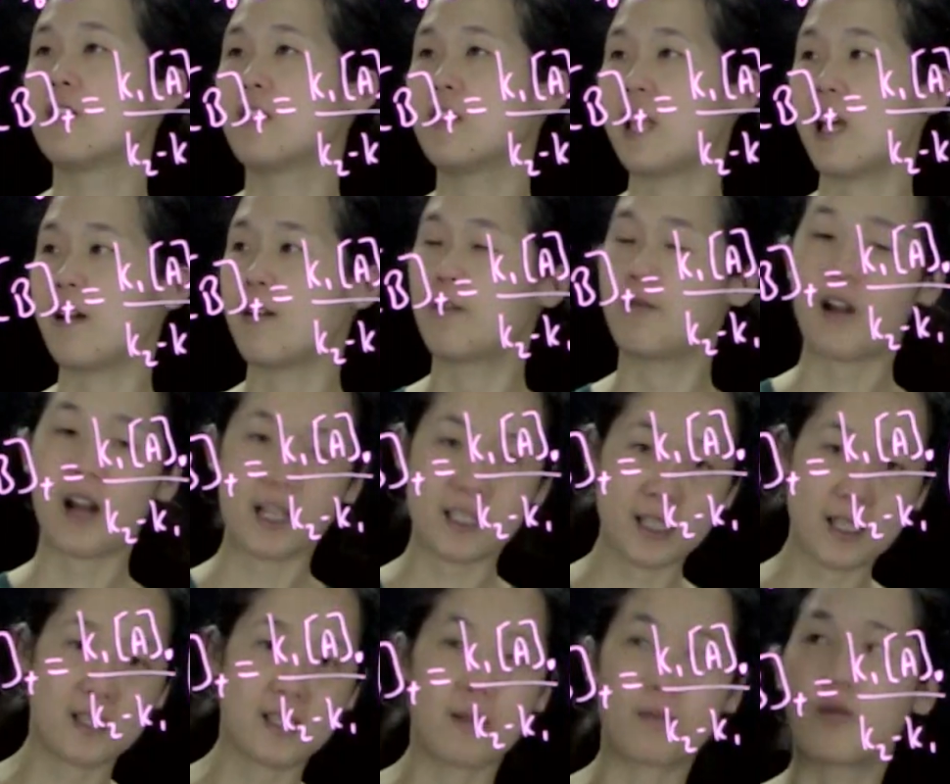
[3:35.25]
yeah,
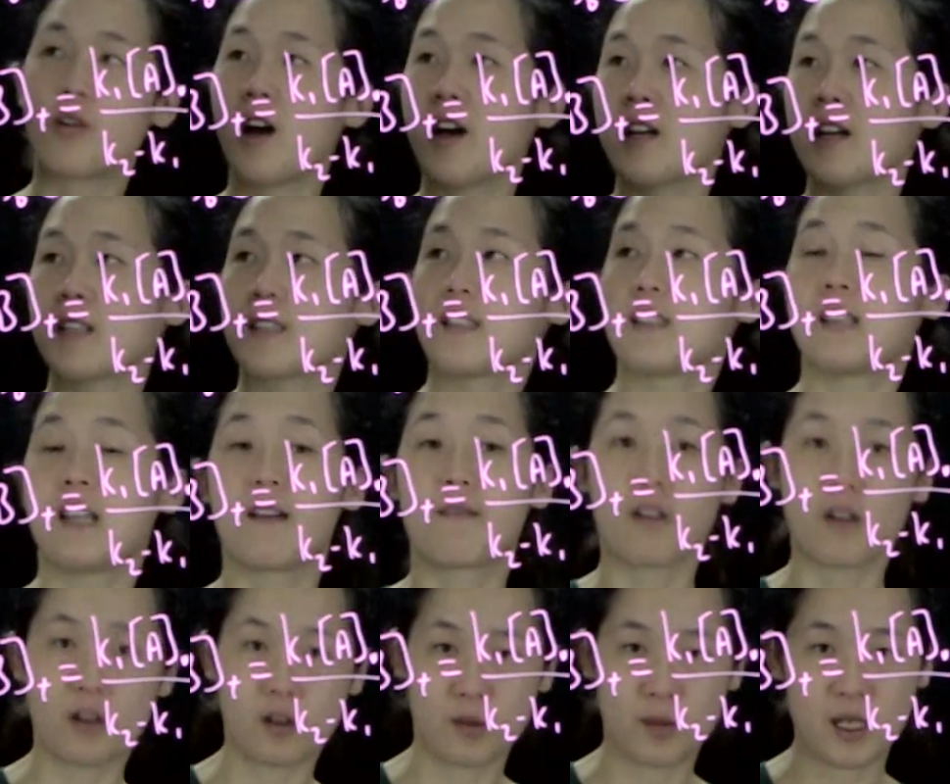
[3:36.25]
reactants and products,
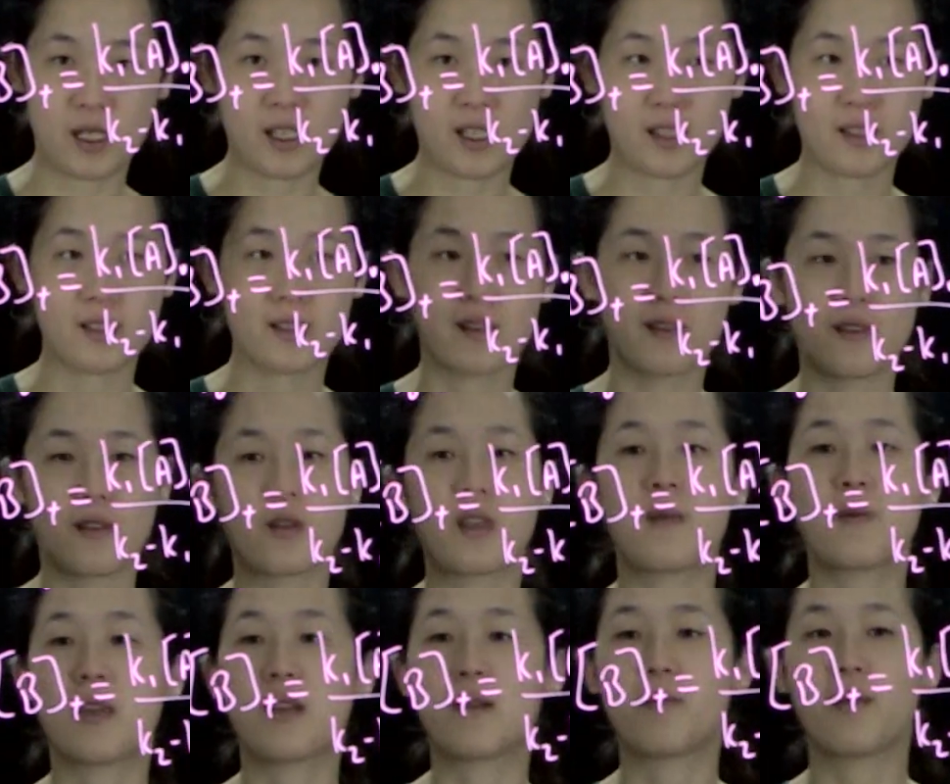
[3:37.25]
never intermediates. So
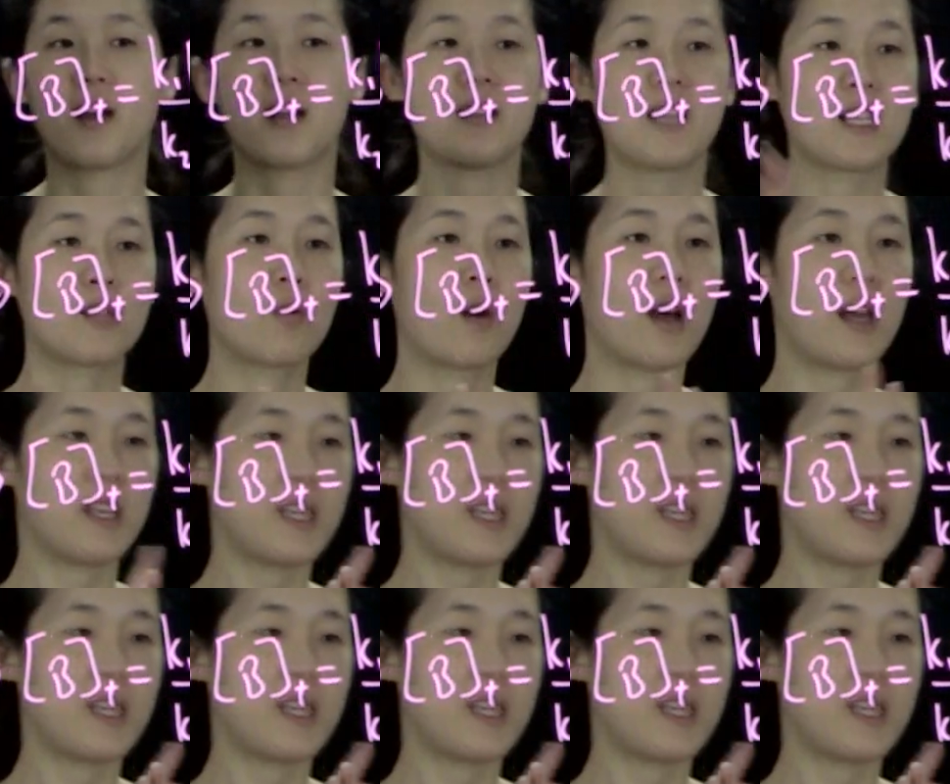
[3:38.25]
keep that in mind. That's why